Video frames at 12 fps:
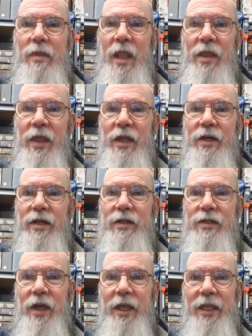than it
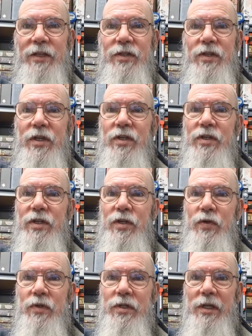is, I guess, to
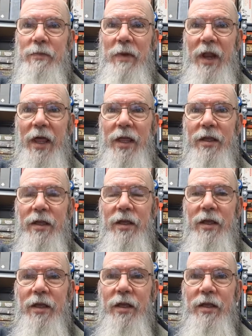continuously play
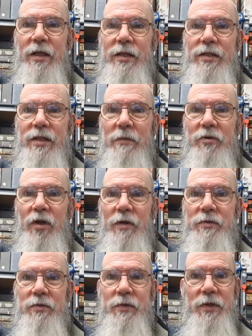
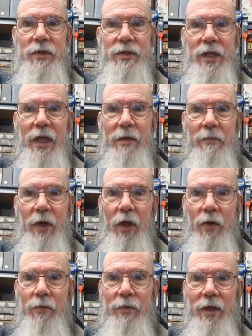sometimes with the same
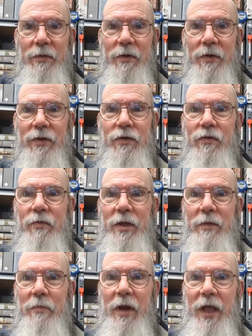old people that you've
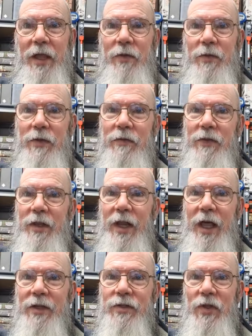been playing with for the
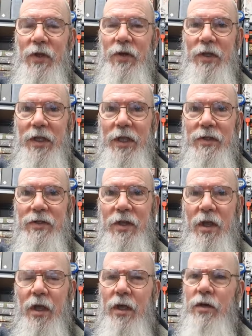last 30 years.
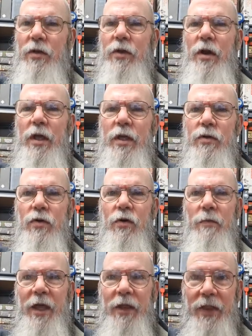Not that I can talk
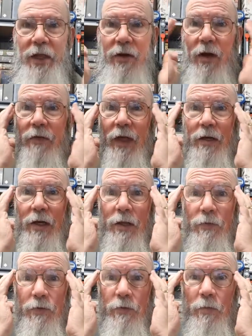about that. I've
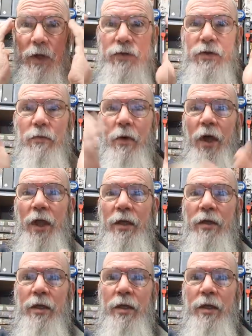outlived most of my